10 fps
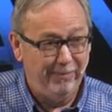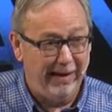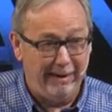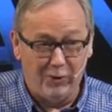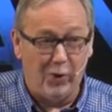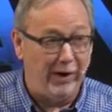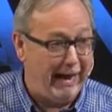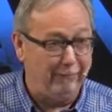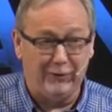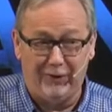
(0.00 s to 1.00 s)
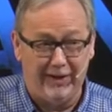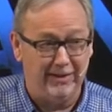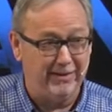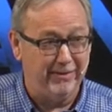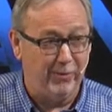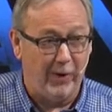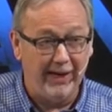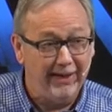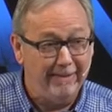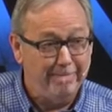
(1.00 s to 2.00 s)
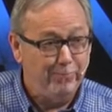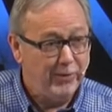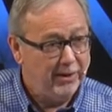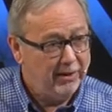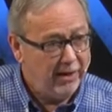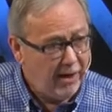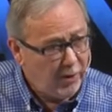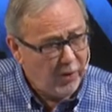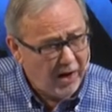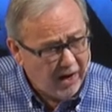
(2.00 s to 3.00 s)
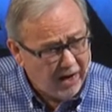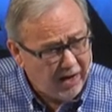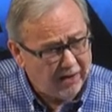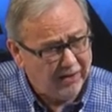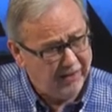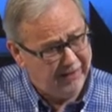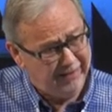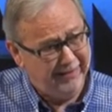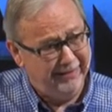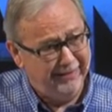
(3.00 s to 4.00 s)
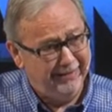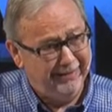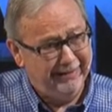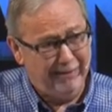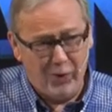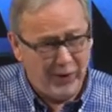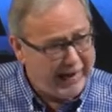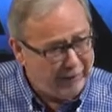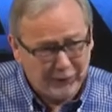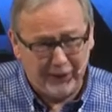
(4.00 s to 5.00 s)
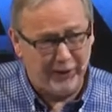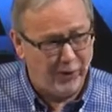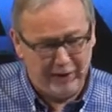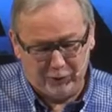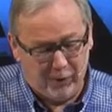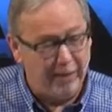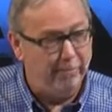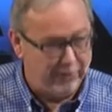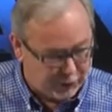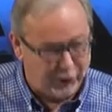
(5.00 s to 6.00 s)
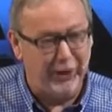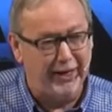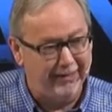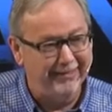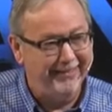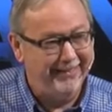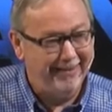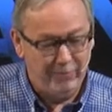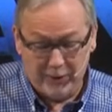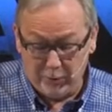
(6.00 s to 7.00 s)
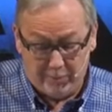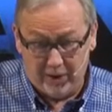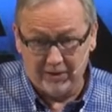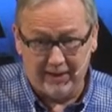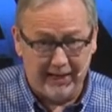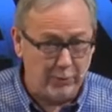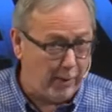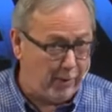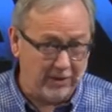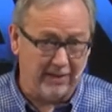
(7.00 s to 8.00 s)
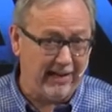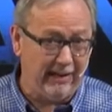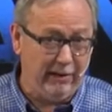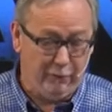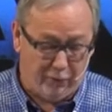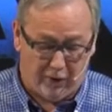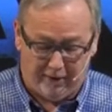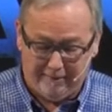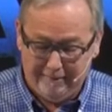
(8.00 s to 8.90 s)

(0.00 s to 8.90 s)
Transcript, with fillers: Man, I'm going after this. What? Whole hog. I'm going after it. Going after what? Maturity that's what Paul says. That's what Paul says I live for.